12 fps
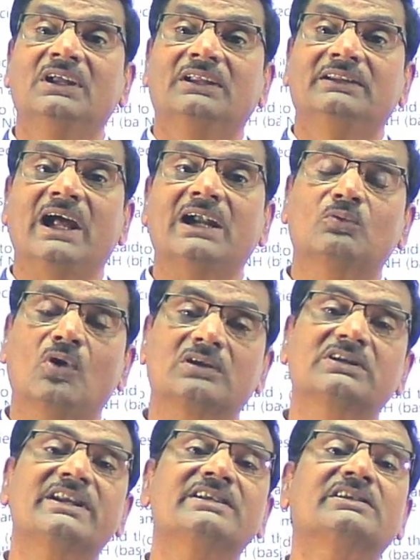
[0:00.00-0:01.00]
that
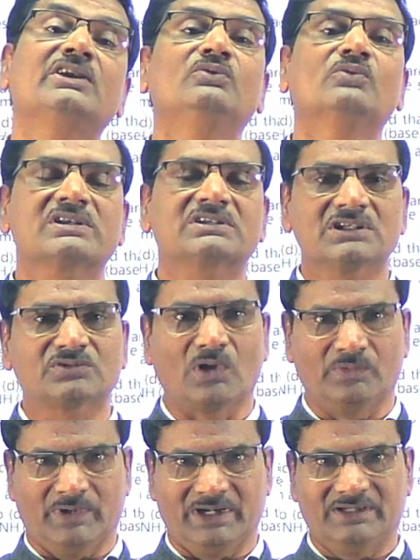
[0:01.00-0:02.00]
water is a universal
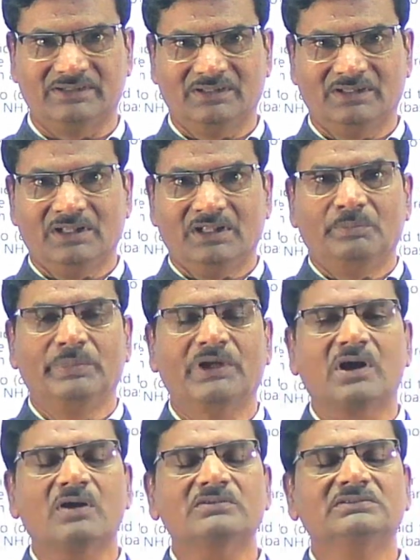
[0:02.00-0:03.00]
solvent,
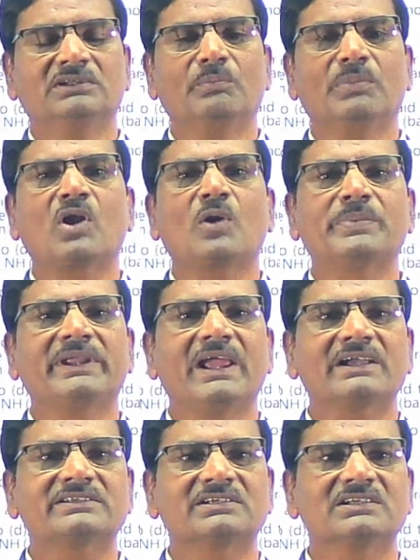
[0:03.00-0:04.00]
because number of
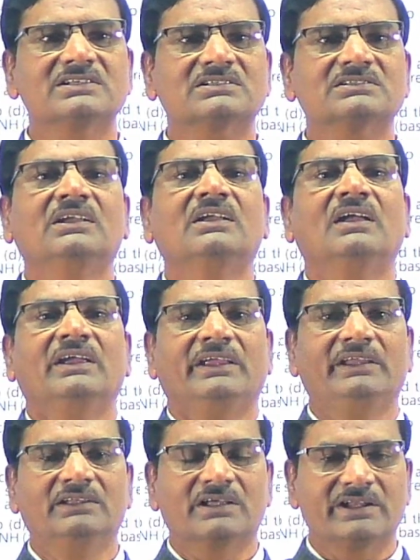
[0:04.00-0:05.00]
reactions
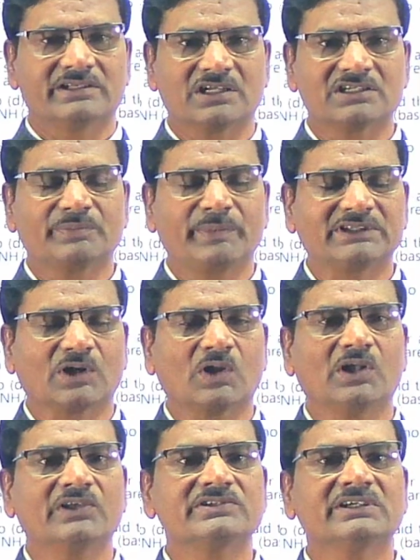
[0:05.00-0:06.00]
in the research
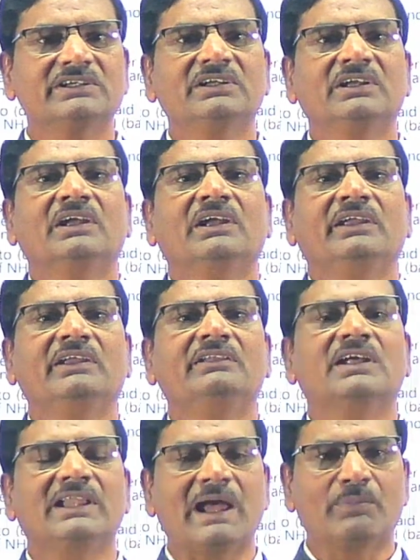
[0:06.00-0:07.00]
methodology, in
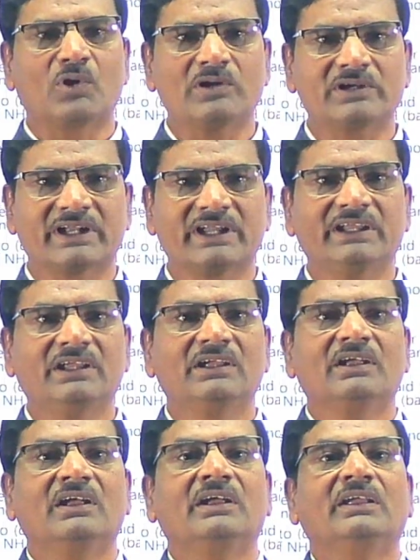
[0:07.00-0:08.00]
the laboratory,
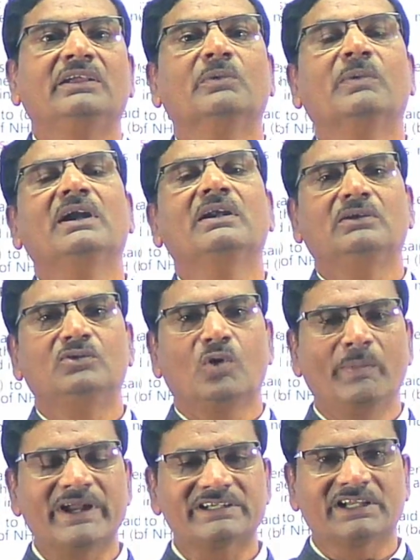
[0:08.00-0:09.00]
even
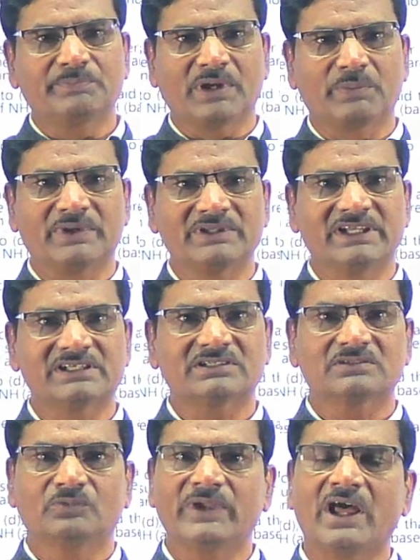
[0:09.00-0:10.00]
domestic purposes,
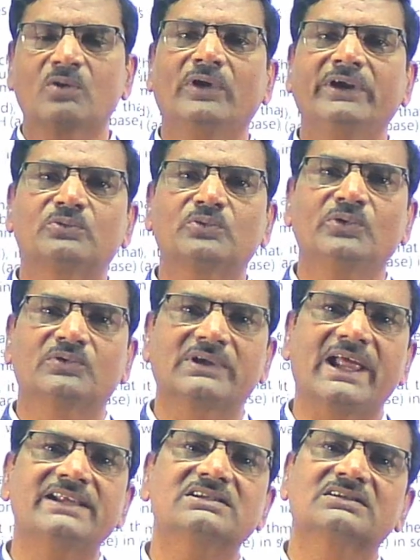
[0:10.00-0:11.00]
we are going to
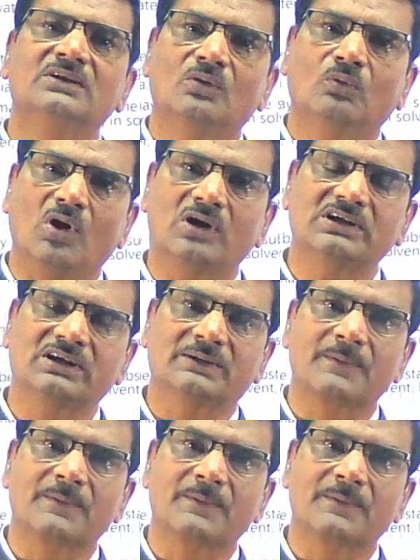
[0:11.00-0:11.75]
utilize water.